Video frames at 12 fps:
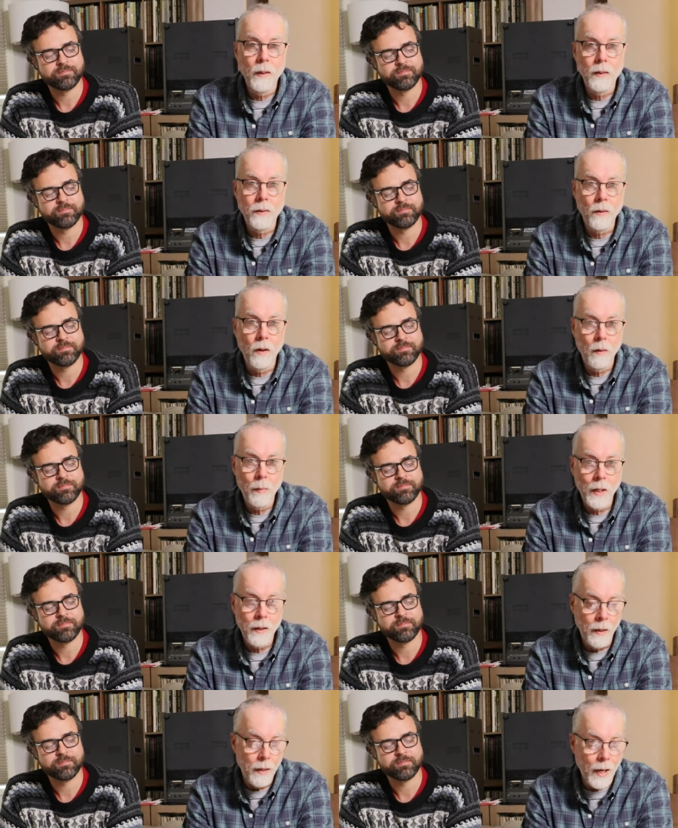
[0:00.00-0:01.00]
Speaker 1: is going to be
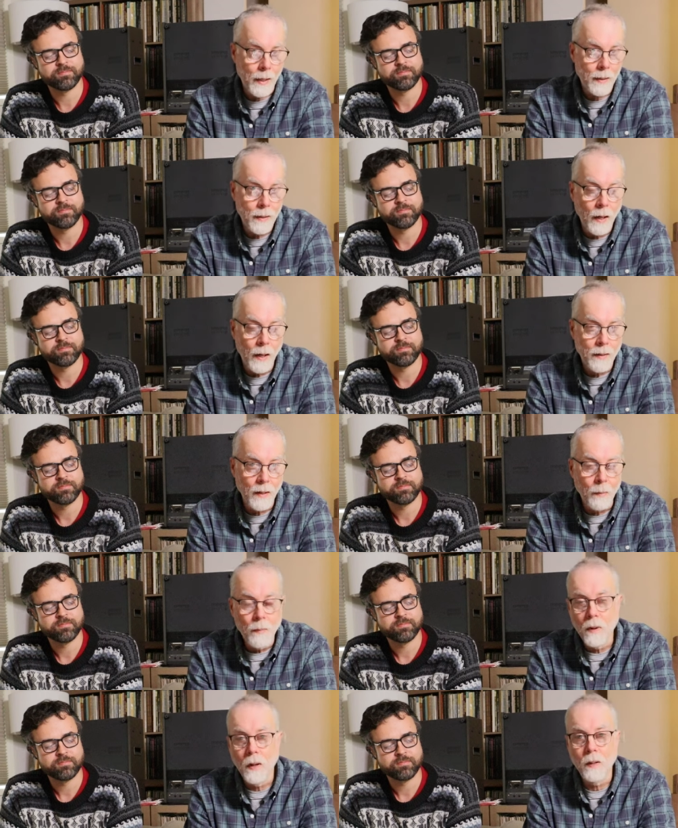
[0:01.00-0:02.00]
the next size
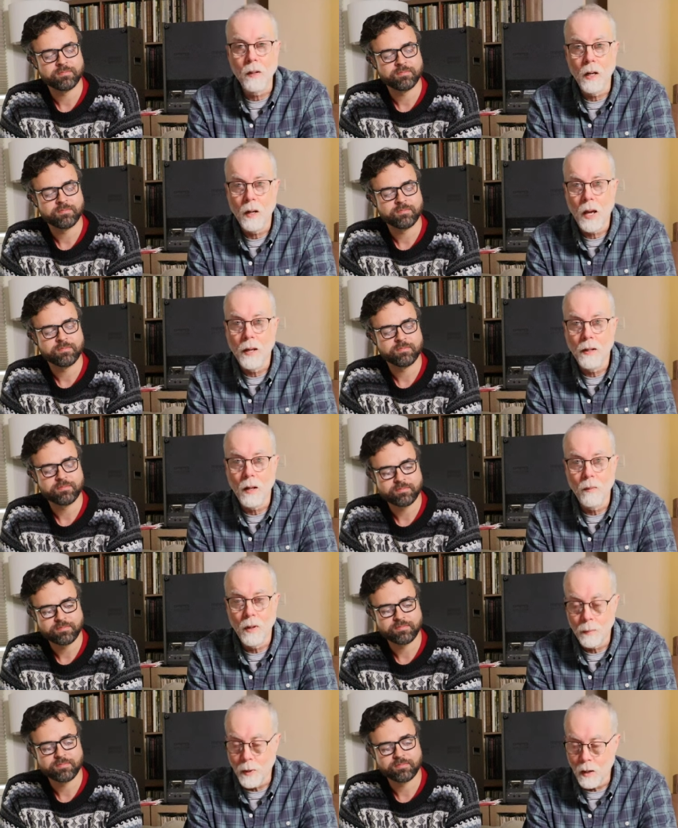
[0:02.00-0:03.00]
up. We're going to end up
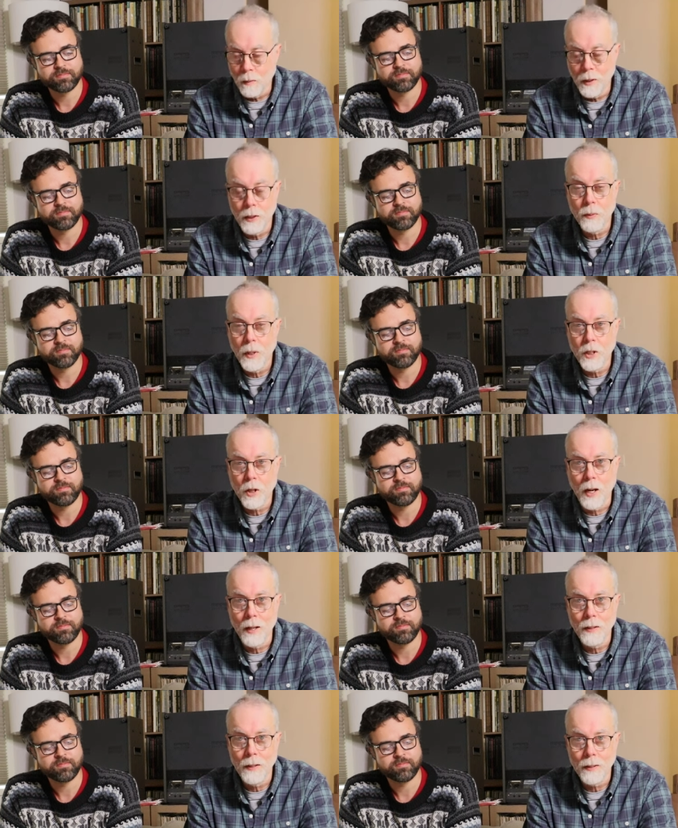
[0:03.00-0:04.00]
with probably three
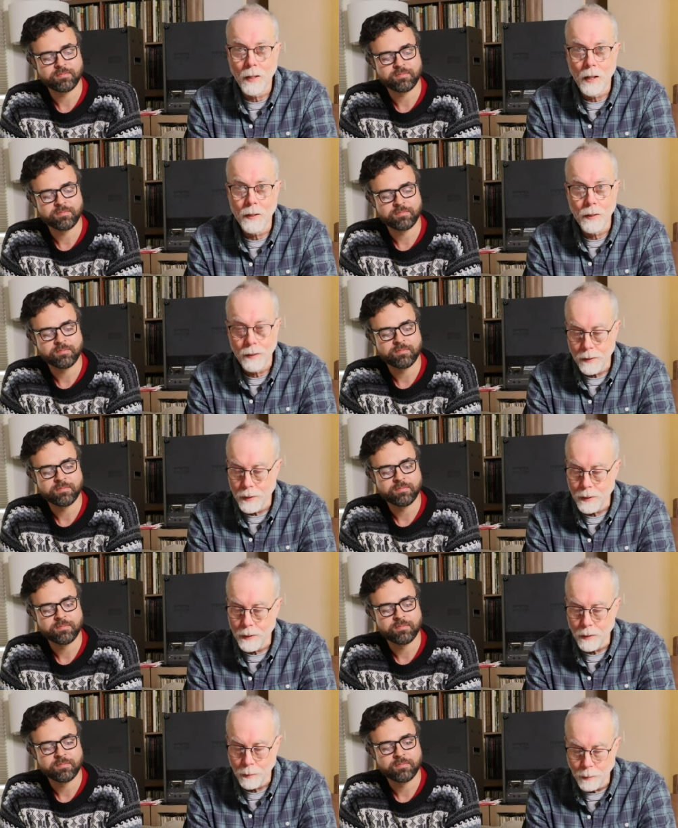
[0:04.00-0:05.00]
chassis sizes. This
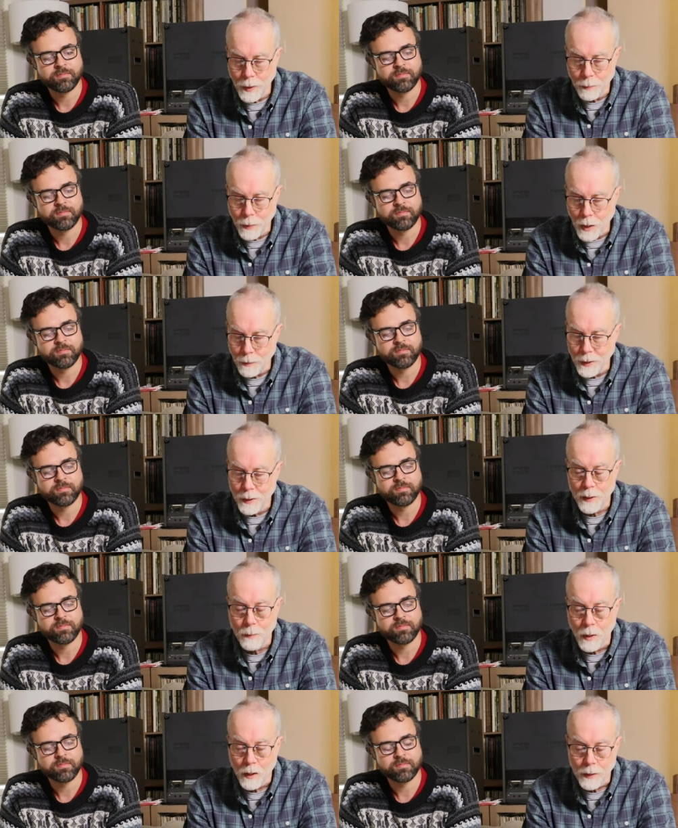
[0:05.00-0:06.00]
is will be probably the
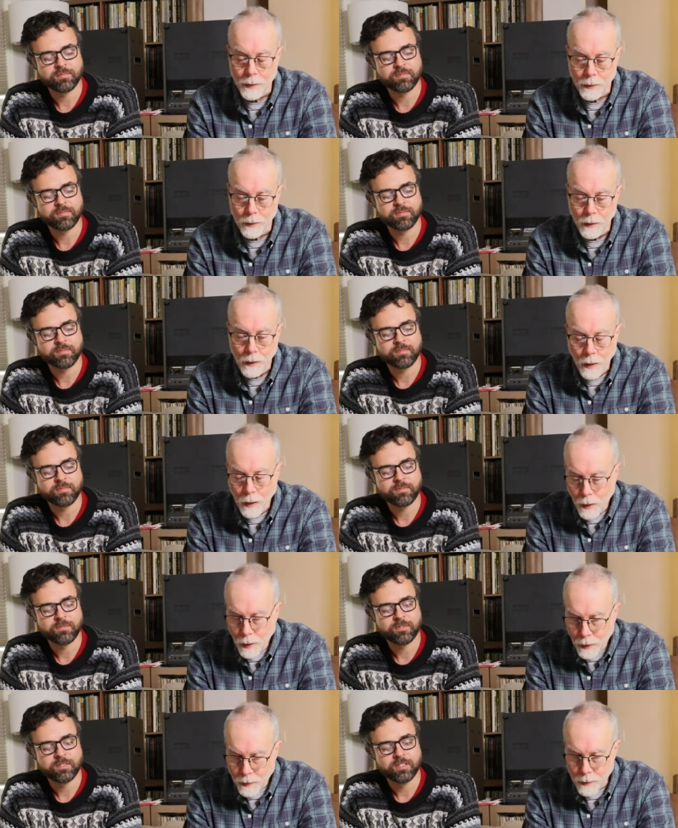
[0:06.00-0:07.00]
smallest.
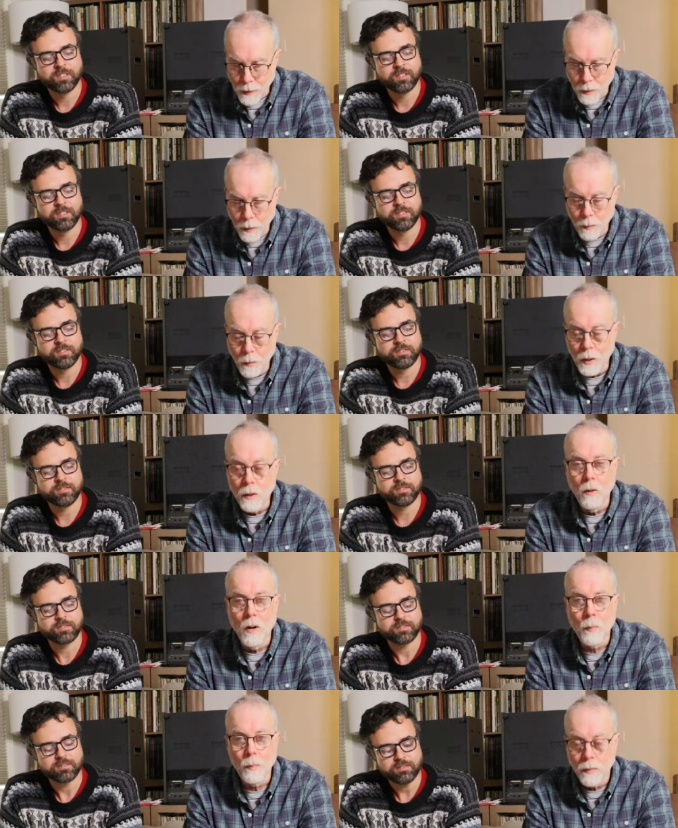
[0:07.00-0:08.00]
So we'll go
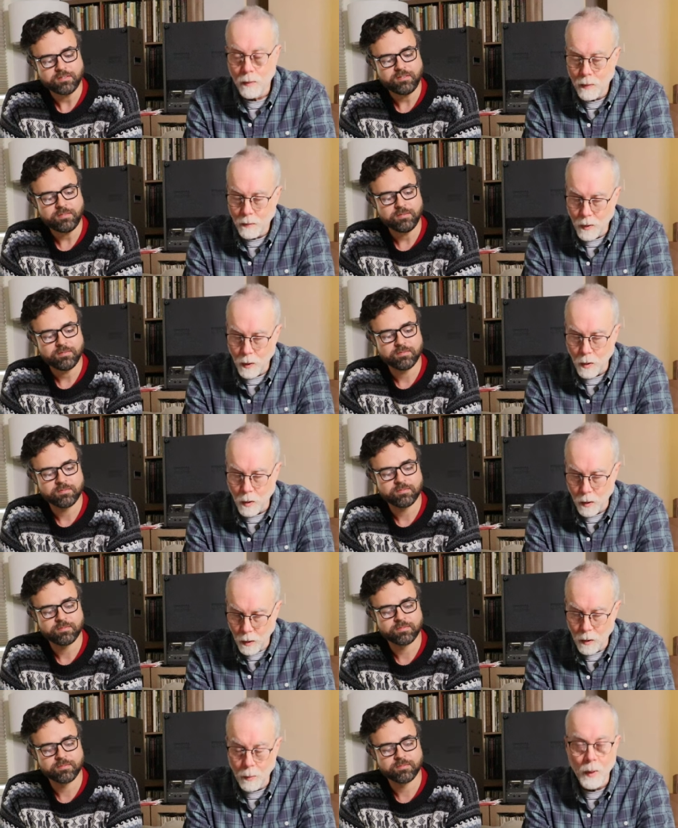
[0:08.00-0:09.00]
up, we'll go a
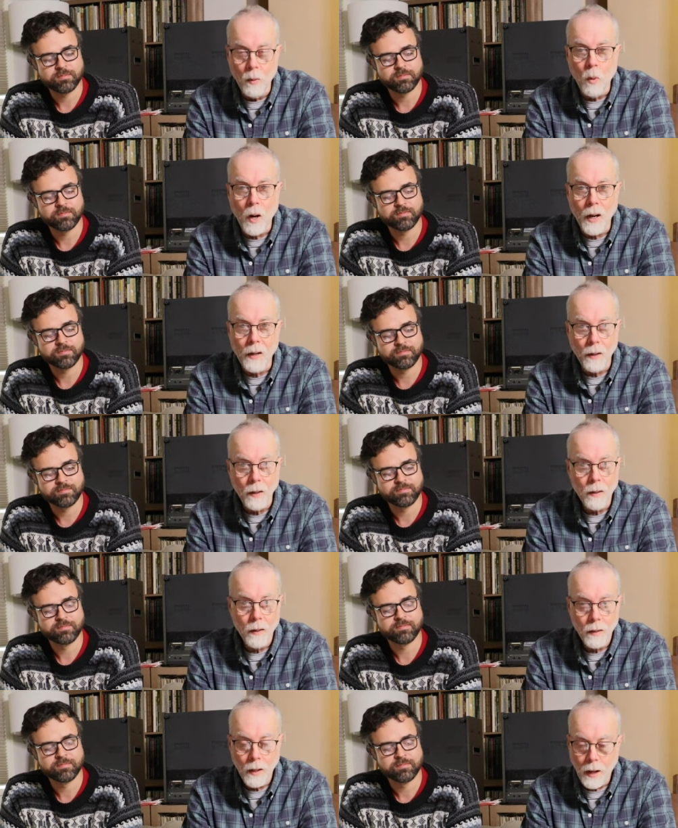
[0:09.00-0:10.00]
little bit wider
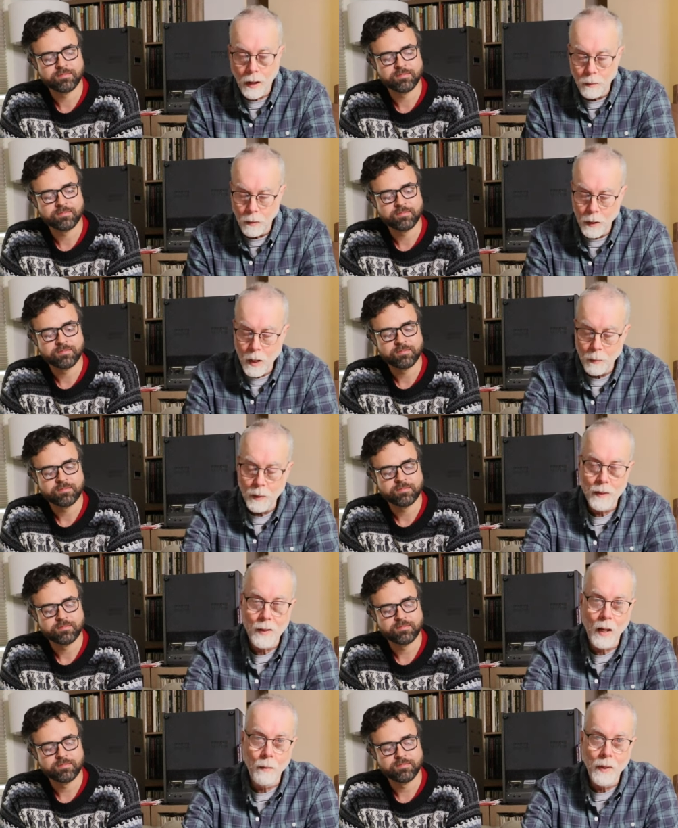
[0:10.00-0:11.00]
and we'll keep the
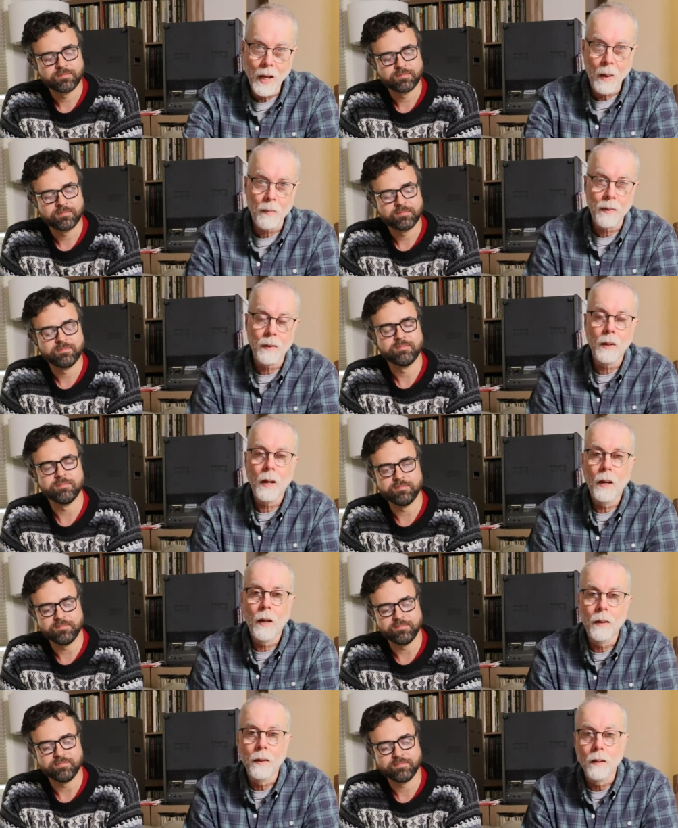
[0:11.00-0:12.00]
same depth.
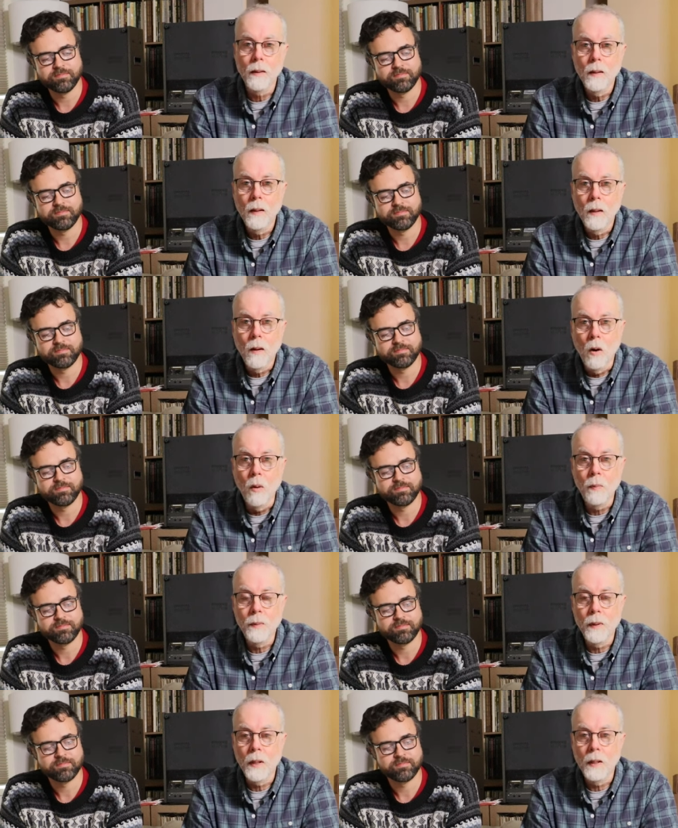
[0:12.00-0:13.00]
And
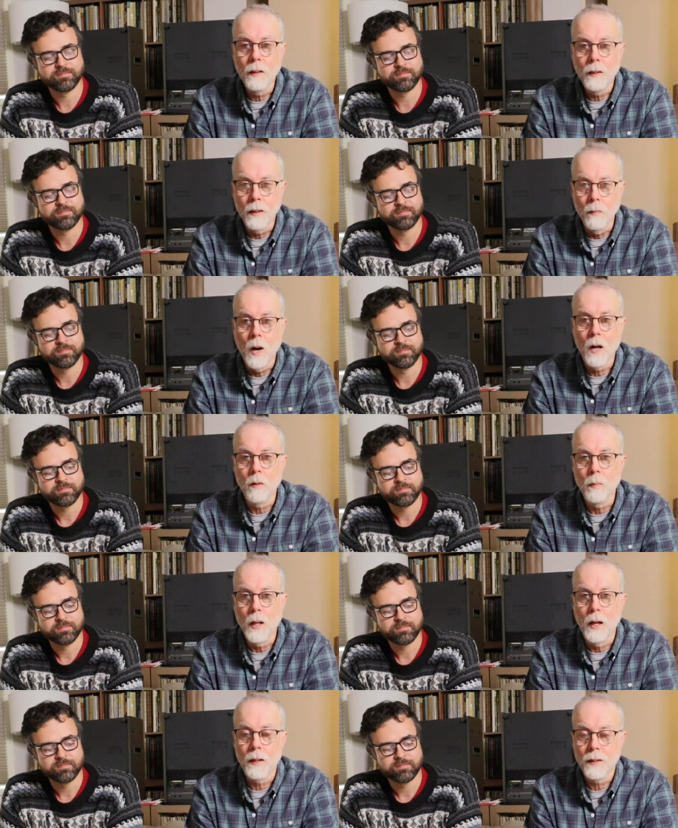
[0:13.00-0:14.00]
hopefully the
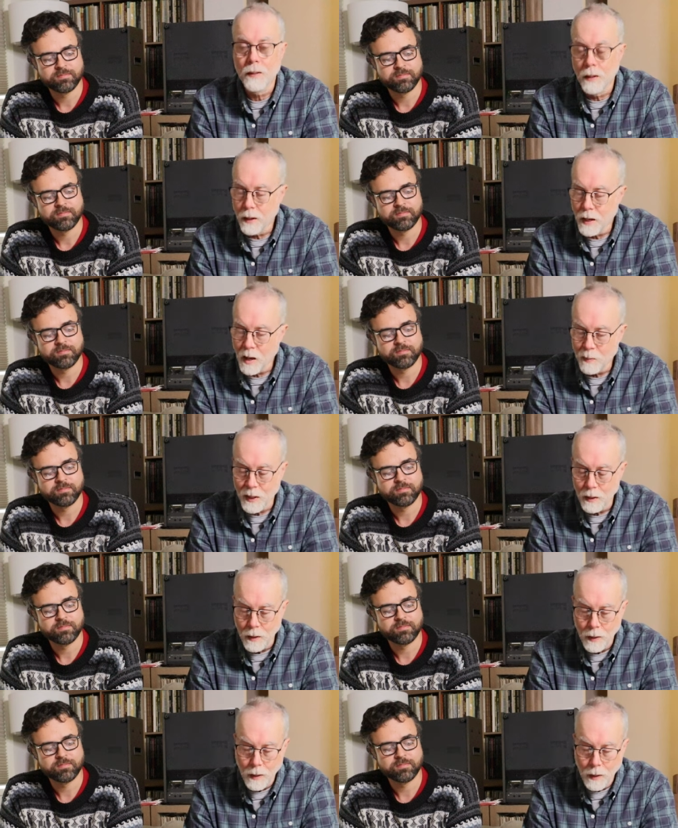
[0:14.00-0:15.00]
monoblocks that are coming